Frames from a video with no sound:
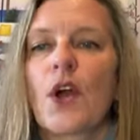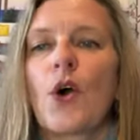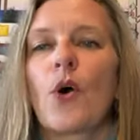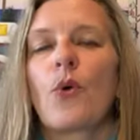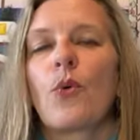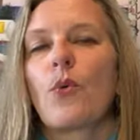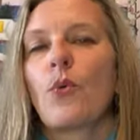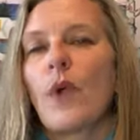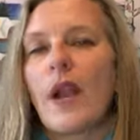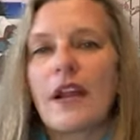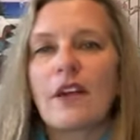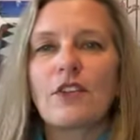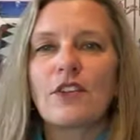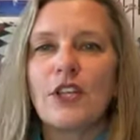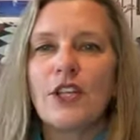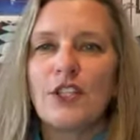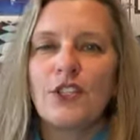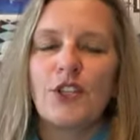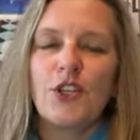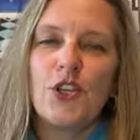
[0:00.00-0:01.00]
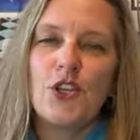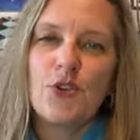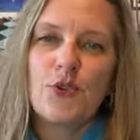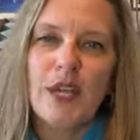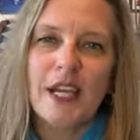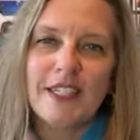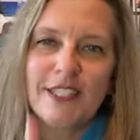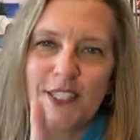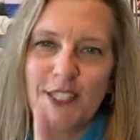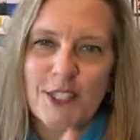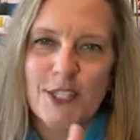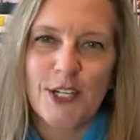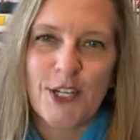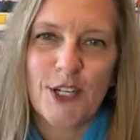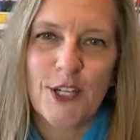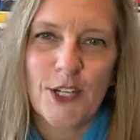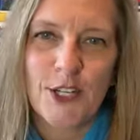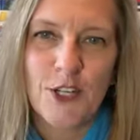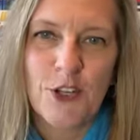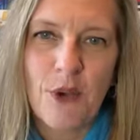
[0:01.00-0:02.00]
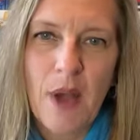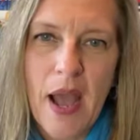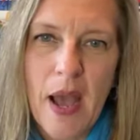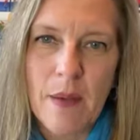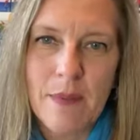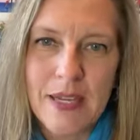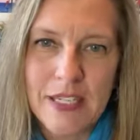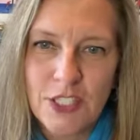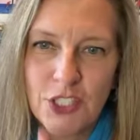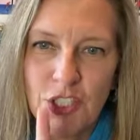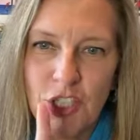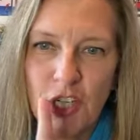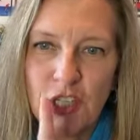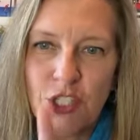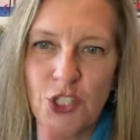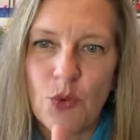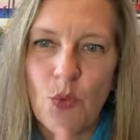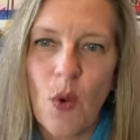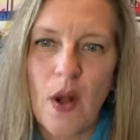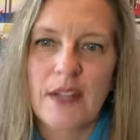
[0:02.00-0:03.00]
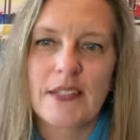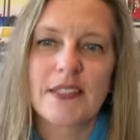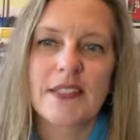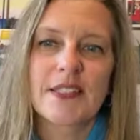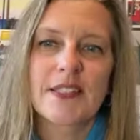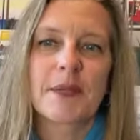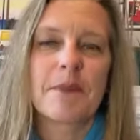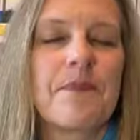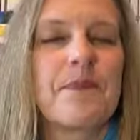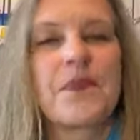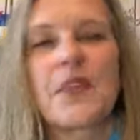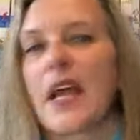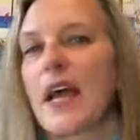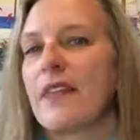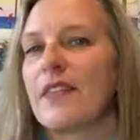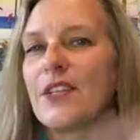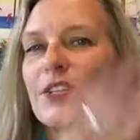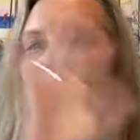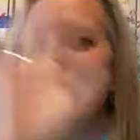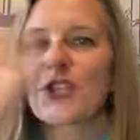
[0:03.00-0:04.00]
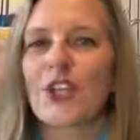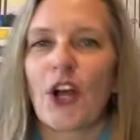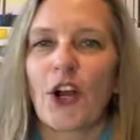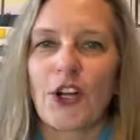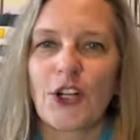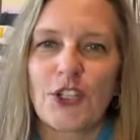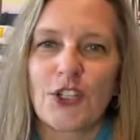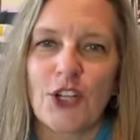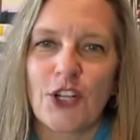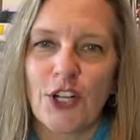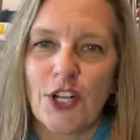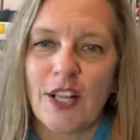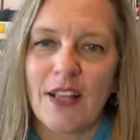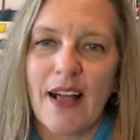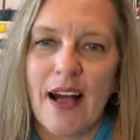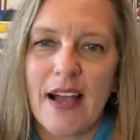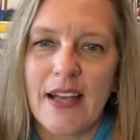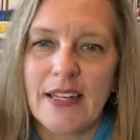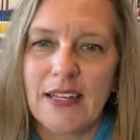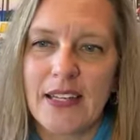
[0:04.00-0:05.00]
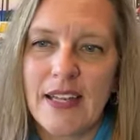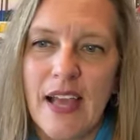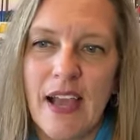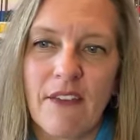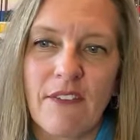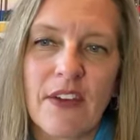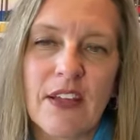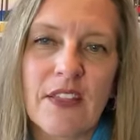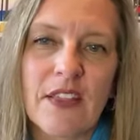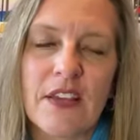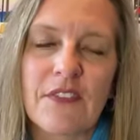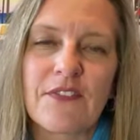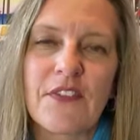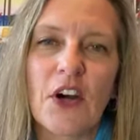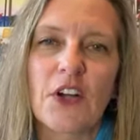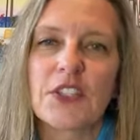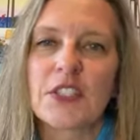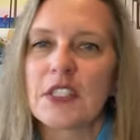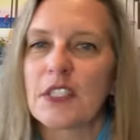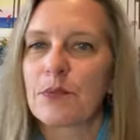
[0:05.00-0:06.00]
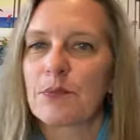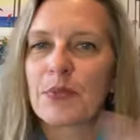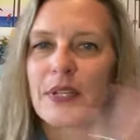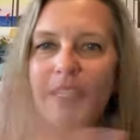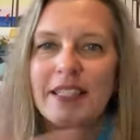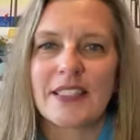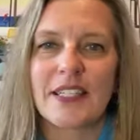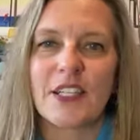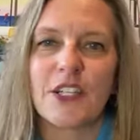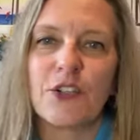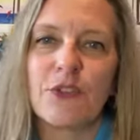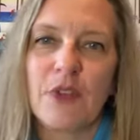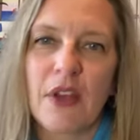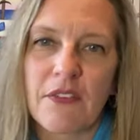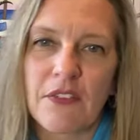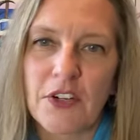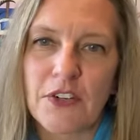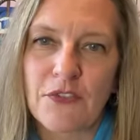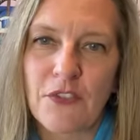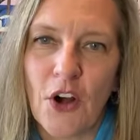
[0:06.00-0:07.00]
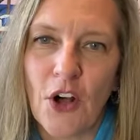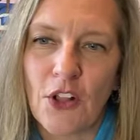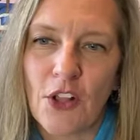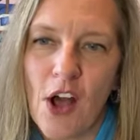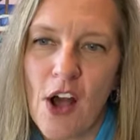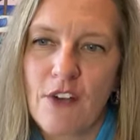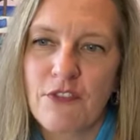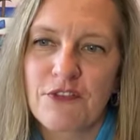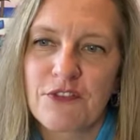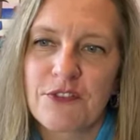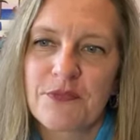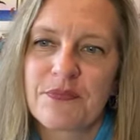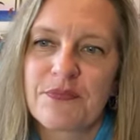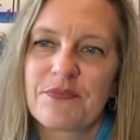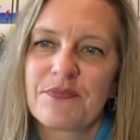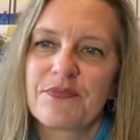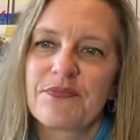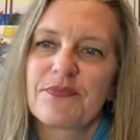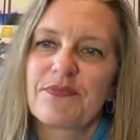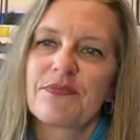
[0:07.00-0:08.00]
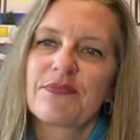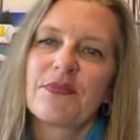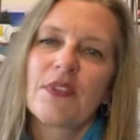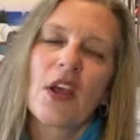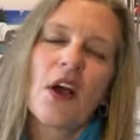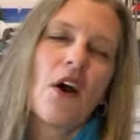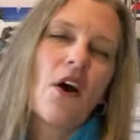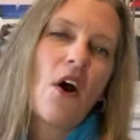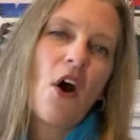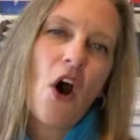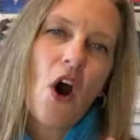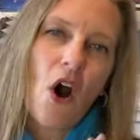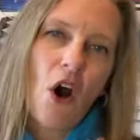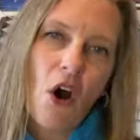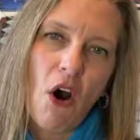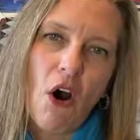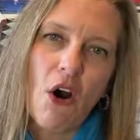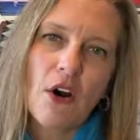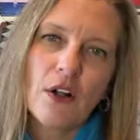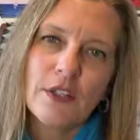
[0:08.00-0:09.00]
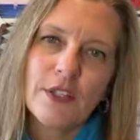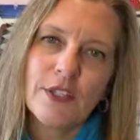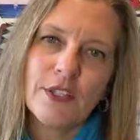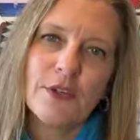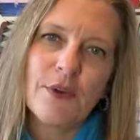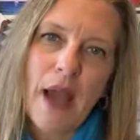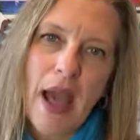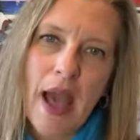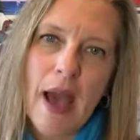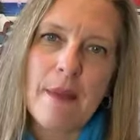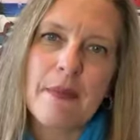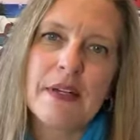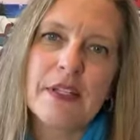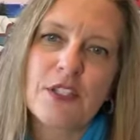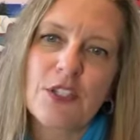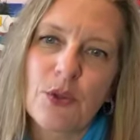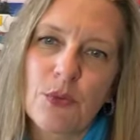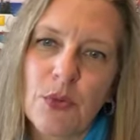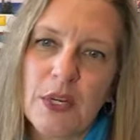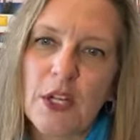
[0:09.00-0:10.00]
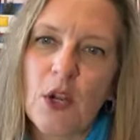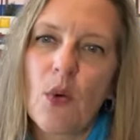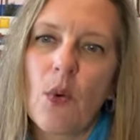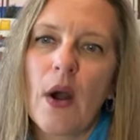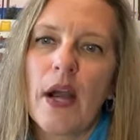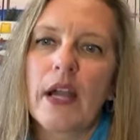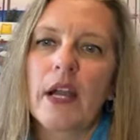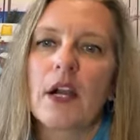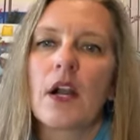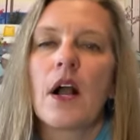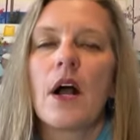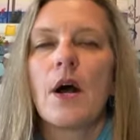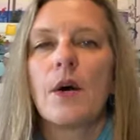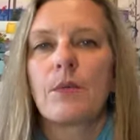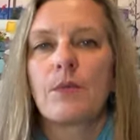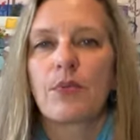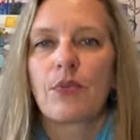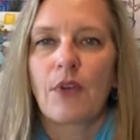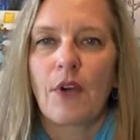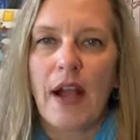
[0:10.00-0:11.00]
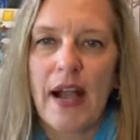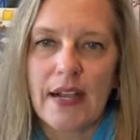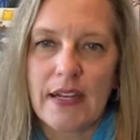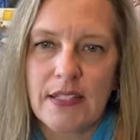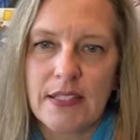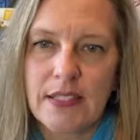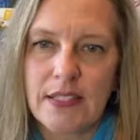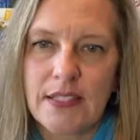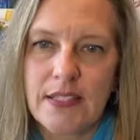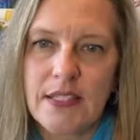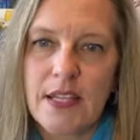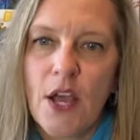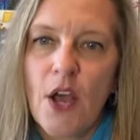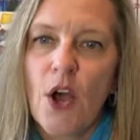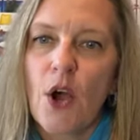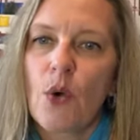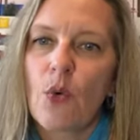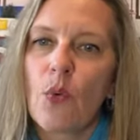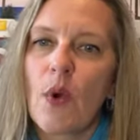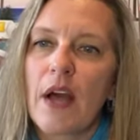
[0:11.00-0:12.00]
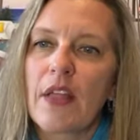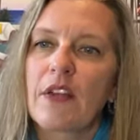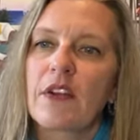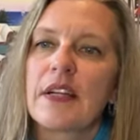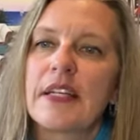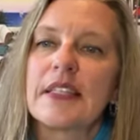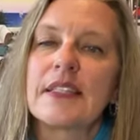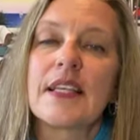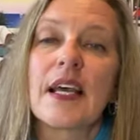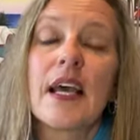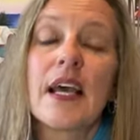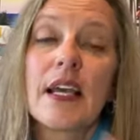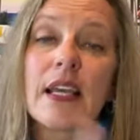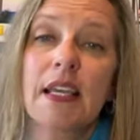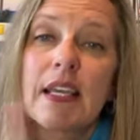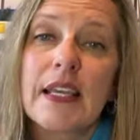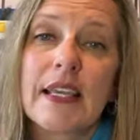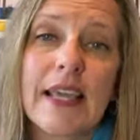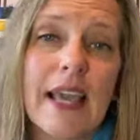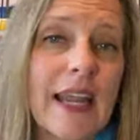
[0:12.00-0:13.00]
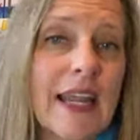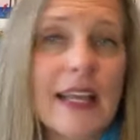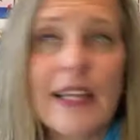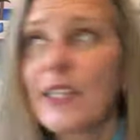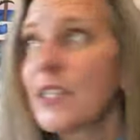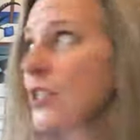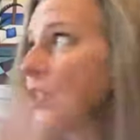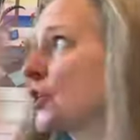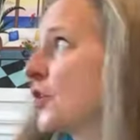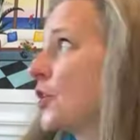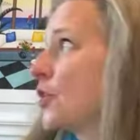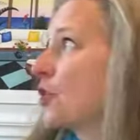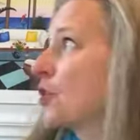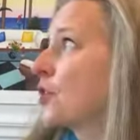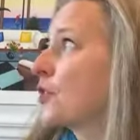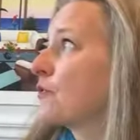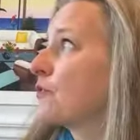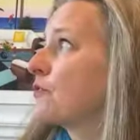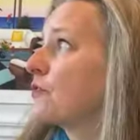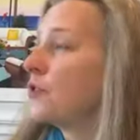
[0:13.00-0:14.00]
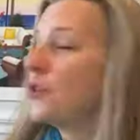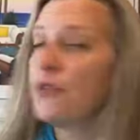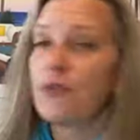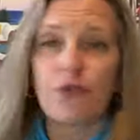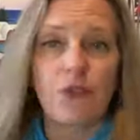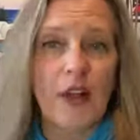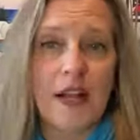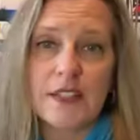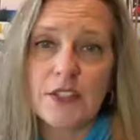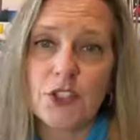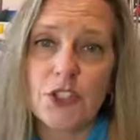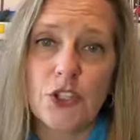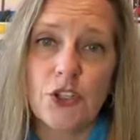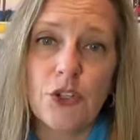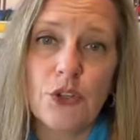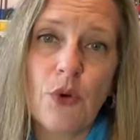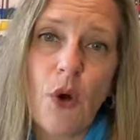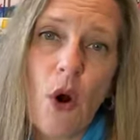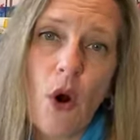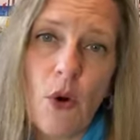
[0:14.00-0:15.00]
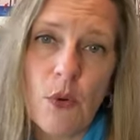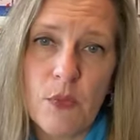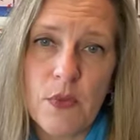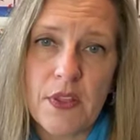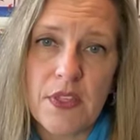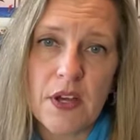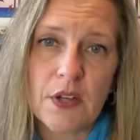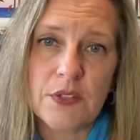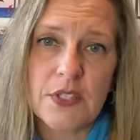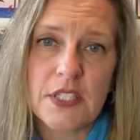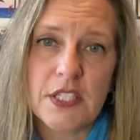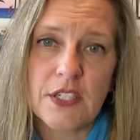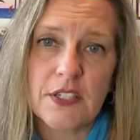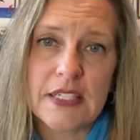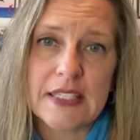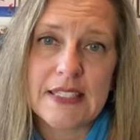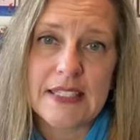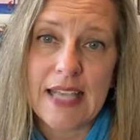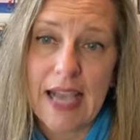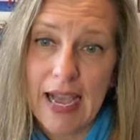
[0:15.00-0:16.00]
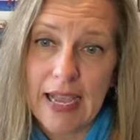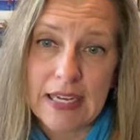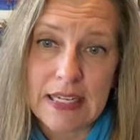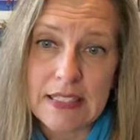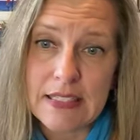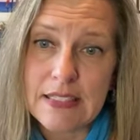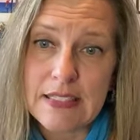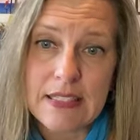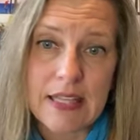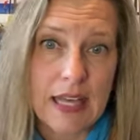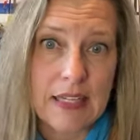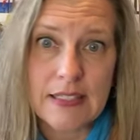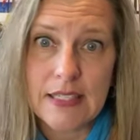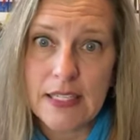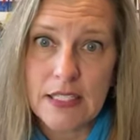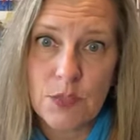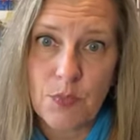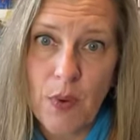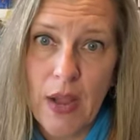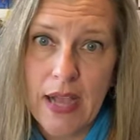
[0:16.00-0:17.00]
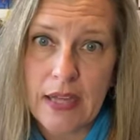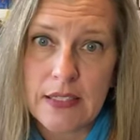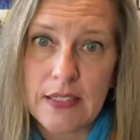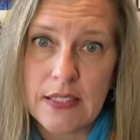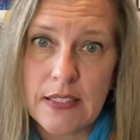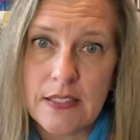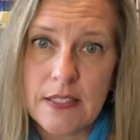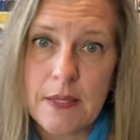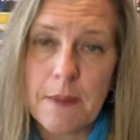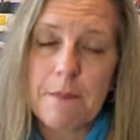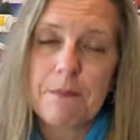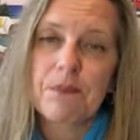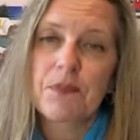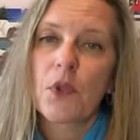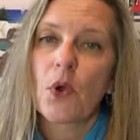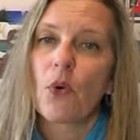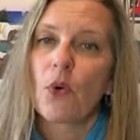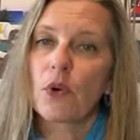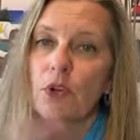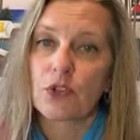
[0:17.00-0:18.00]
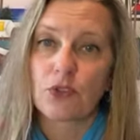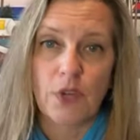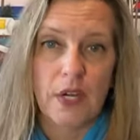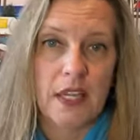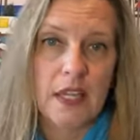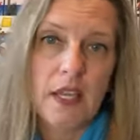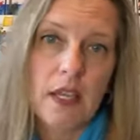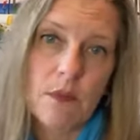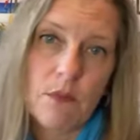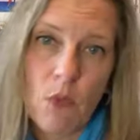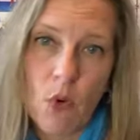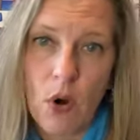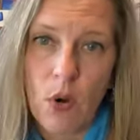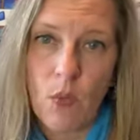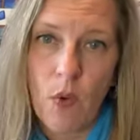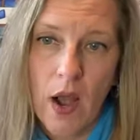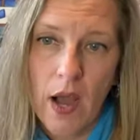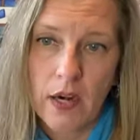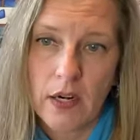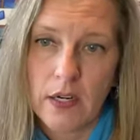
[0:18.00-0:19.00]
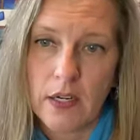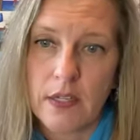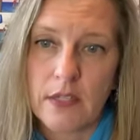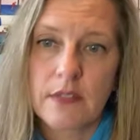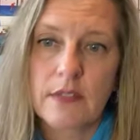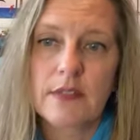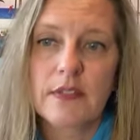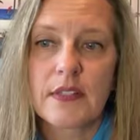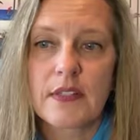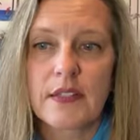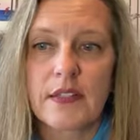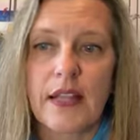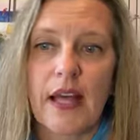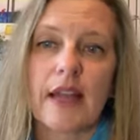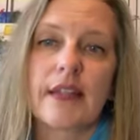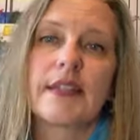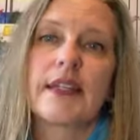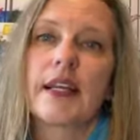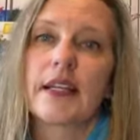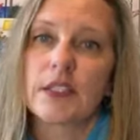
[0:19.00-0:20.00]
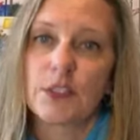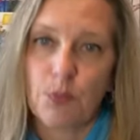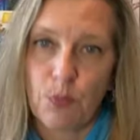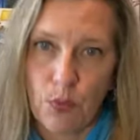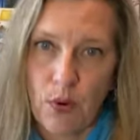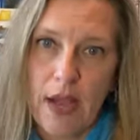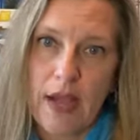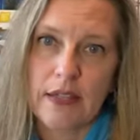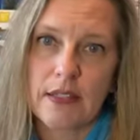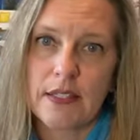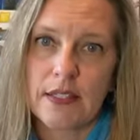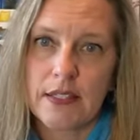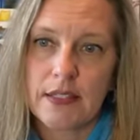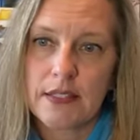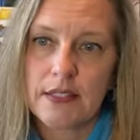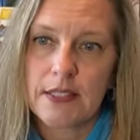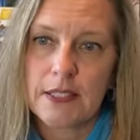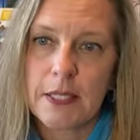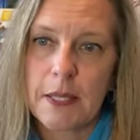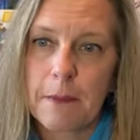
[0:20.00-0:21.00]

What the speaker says: Rarely do you get to start a new habit just once and the stars are aligned and everything falls into place and you never fall off. All new habits require practice, whether it's getting to your friend's new home without serious guidance, that takes practice, or drinking more water, that takes practice.